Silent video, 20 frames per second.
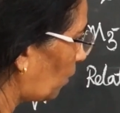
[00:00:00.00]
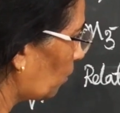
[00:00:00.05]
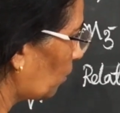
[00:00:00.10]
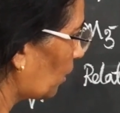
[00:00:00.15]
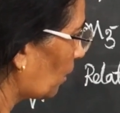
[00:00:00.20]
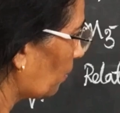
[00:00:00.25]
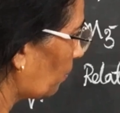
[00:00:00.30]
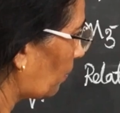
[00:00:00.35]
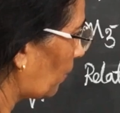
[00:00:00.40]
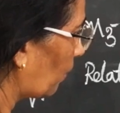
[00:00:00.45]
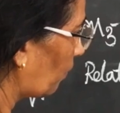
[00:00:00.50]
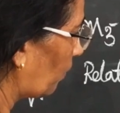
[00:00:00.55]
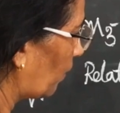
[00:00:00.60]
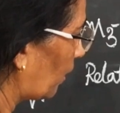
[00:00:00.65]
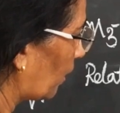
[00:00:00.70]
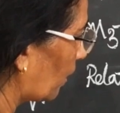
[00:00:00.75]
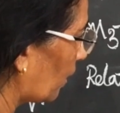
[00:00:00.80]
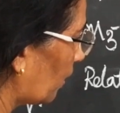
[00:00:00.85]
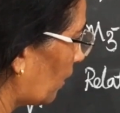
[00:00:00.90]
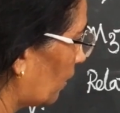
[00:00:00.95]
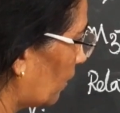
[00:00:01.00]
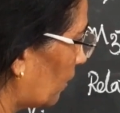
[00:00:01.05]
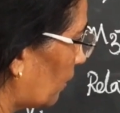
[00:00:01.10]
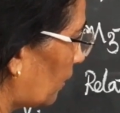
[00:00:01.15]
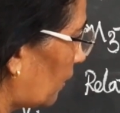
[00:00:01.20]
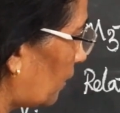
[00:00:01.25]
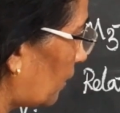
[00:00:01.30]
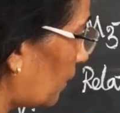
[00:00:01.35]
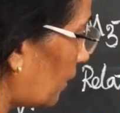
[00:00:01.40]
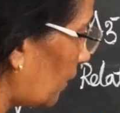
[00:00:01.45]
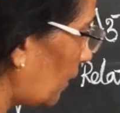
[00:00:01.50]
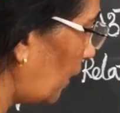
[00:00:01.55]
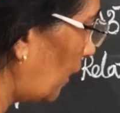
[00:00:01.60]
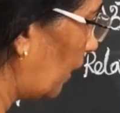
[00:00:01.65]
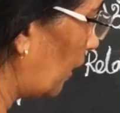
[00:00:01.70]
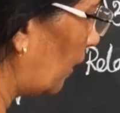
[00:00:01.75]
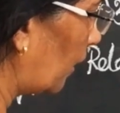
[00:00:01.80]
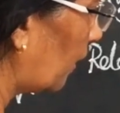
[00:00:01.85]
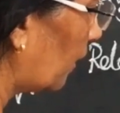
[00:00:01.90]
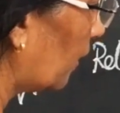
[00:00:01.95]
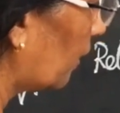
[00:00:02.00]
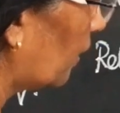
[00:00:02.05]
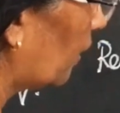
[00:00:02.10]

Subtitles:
to the power 3